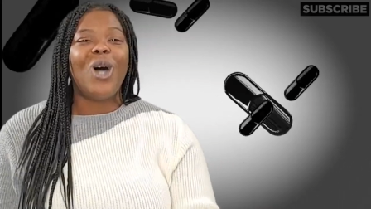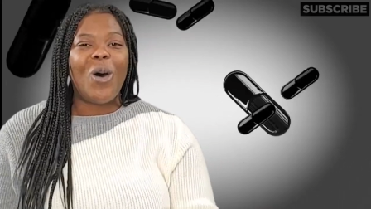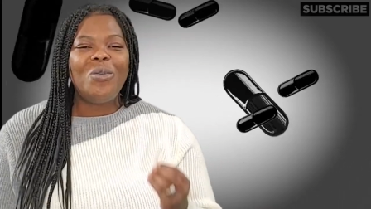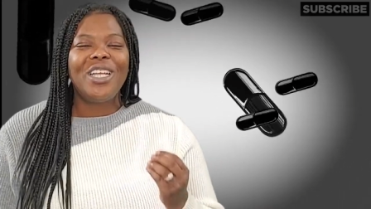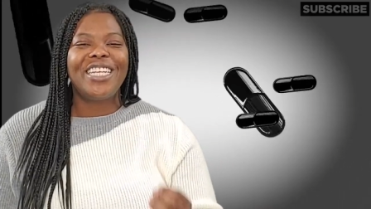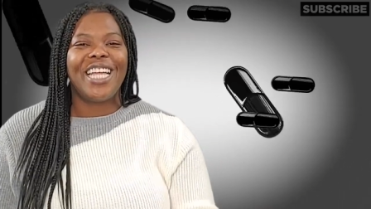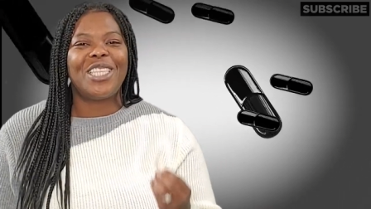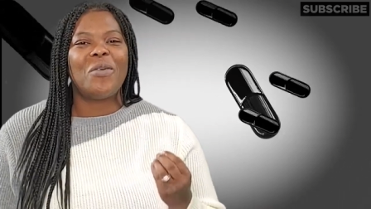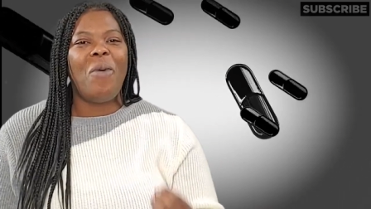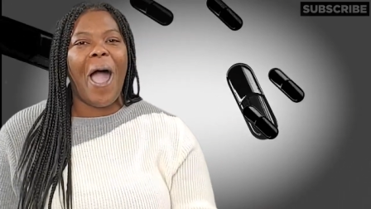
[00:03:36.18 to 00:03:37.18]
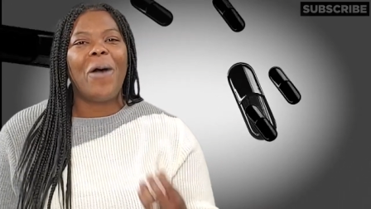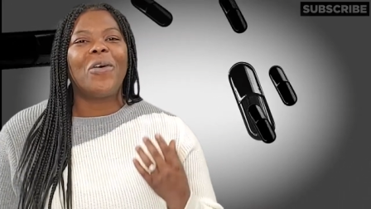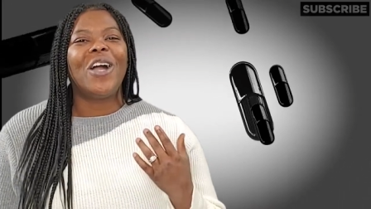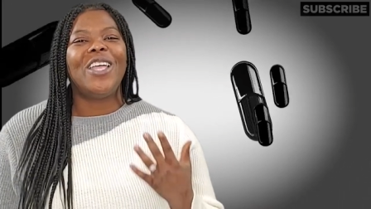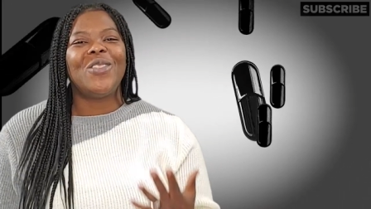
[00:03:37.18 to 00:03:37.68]
Don't neglect the
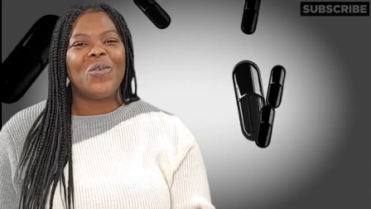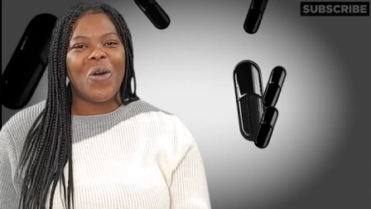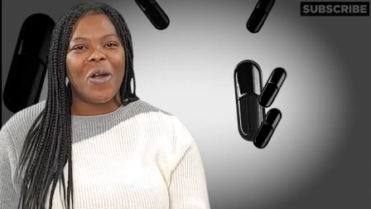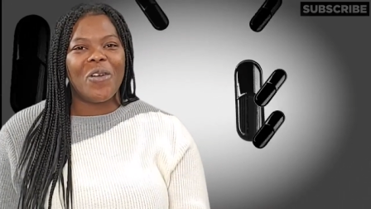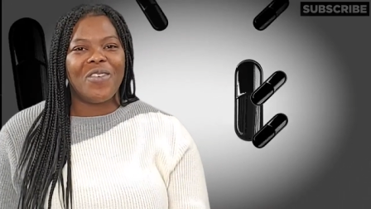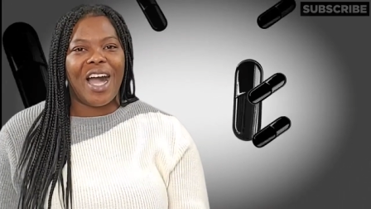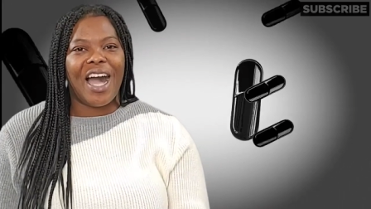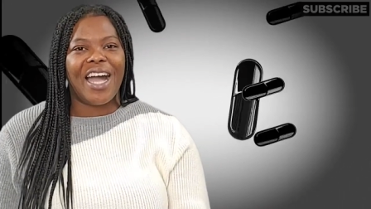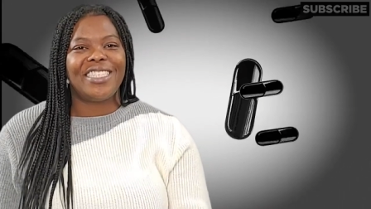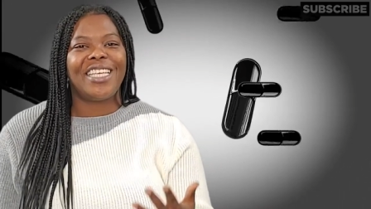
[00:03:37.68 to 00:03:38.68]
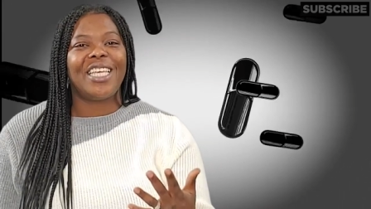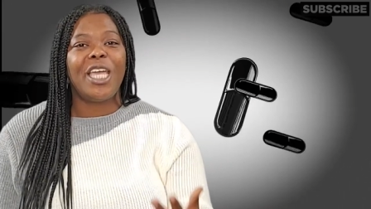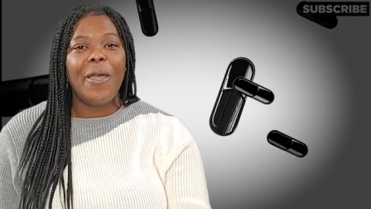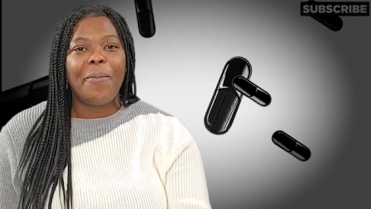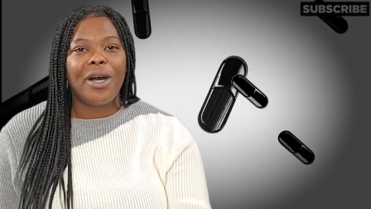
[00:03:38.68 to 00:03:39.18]
power in the Word of God to
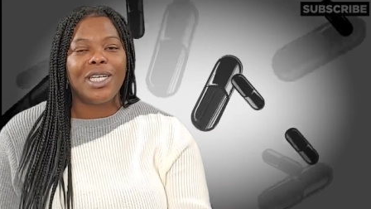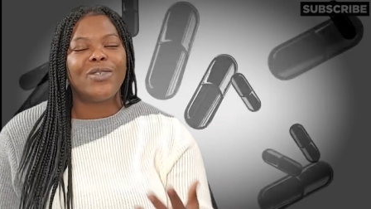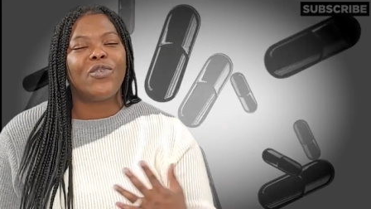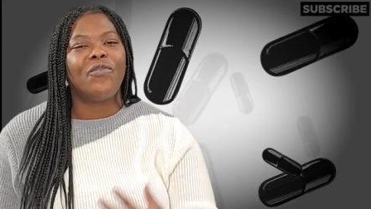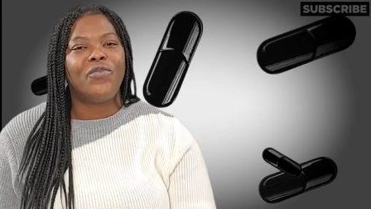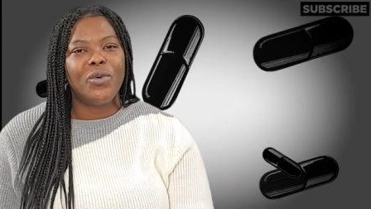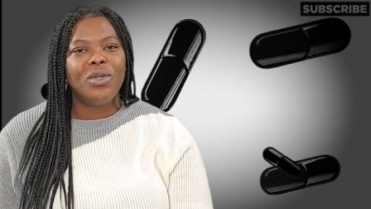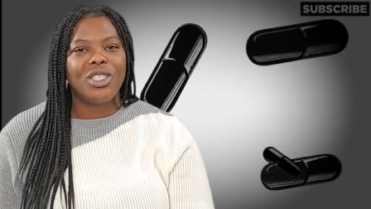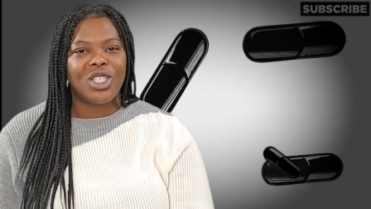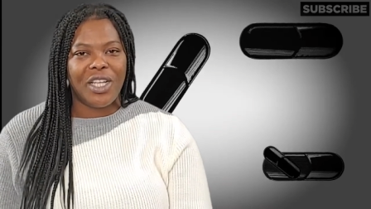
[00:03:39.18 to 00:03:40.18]
keep us from foolish